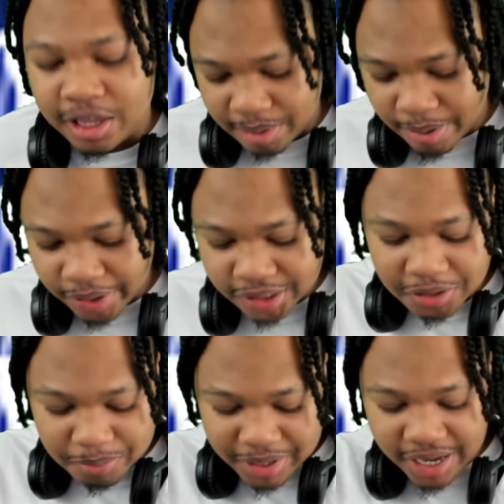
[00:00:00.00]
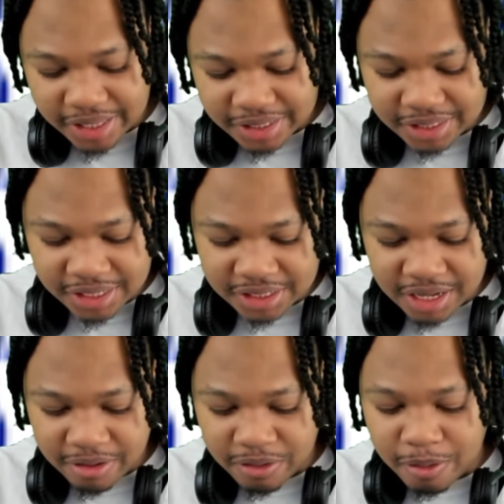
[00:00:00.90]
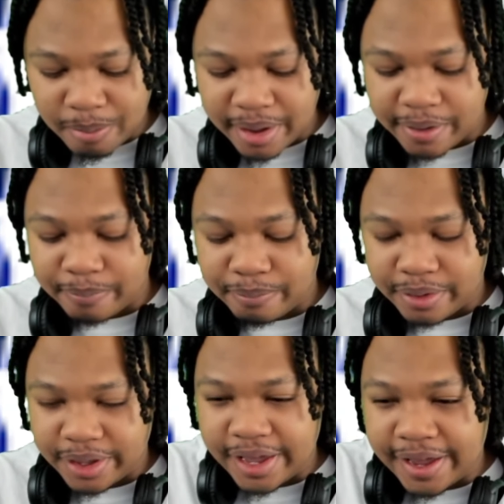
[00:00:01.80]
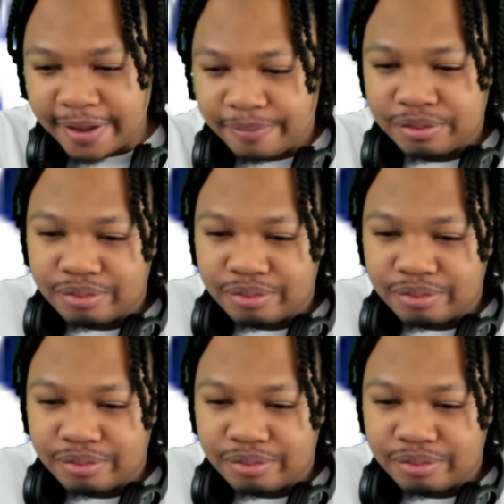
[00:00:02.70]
Maybe it's something behind the scenes I don't know about, but hey,